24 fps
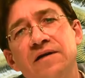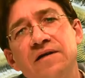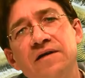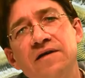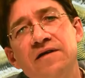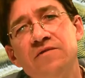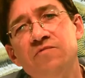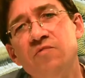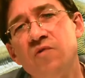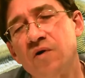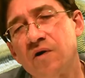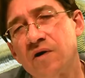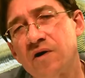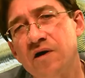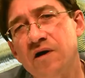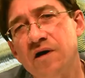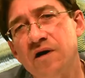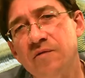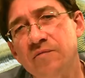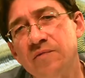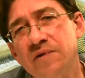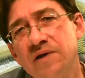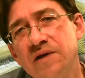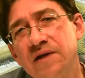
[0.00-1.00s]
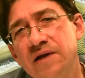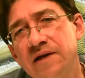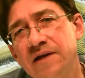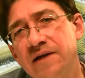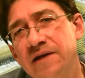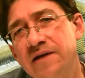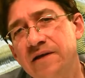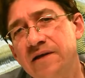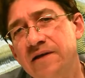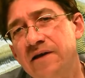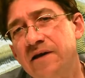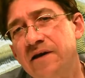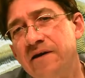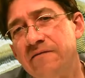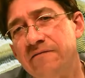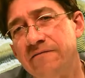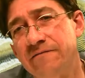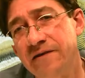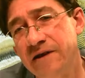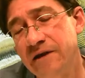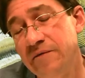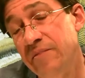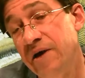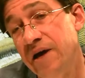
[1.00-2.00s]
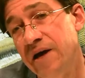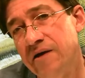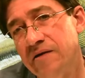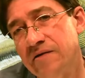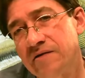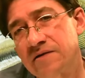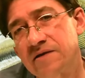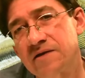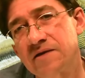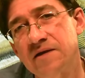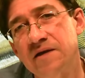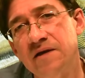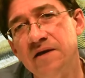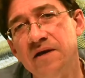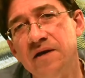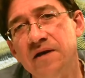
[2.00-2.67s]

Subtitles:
is more common in females,